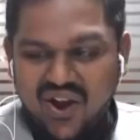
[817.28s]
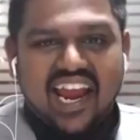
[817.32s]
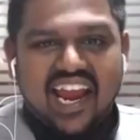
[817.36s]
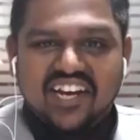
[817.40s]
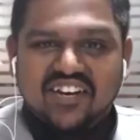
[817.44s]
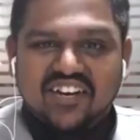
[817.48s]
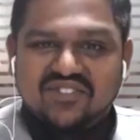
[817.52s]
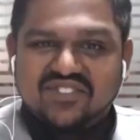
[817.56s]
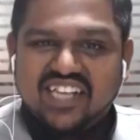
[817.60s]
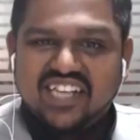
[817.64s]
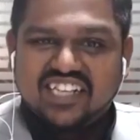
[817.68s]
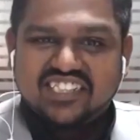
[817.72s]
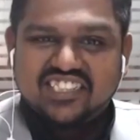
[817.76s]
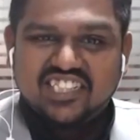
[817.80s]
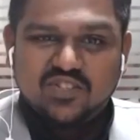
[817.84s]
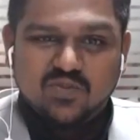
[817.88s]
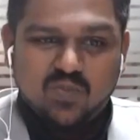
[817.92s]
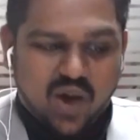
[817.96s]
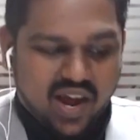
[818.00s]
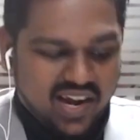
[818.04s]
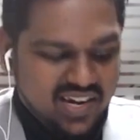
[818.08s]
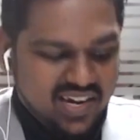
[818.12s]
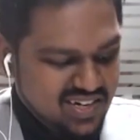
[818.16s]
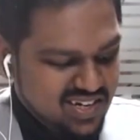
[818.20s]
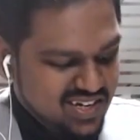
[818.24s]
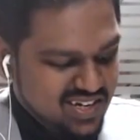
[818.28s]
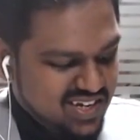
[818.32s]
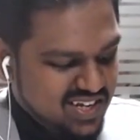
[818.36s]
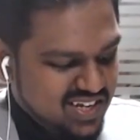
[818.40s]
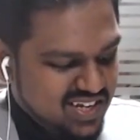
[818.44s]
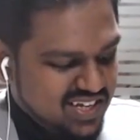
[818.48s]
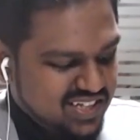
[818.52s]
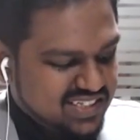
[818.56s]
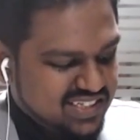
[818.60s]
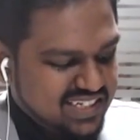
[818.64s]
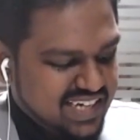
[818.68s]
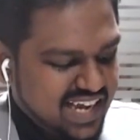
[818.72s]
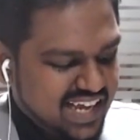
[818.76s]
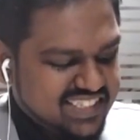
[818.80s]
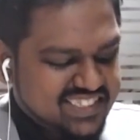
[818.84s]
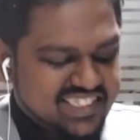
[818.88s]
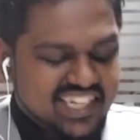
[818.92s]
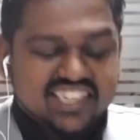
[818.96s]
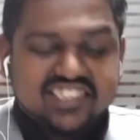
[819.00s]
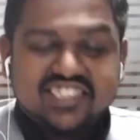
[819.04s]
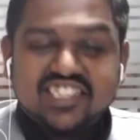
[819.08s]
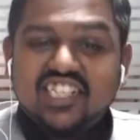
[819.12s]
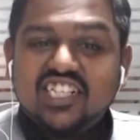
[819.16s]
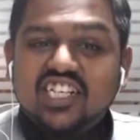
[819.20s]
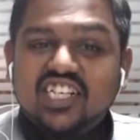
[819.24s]
end of section 1. The next
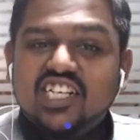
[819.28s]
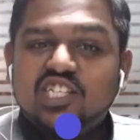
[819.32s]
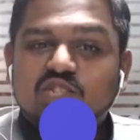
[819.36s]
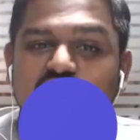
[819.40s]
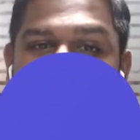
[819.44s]
section is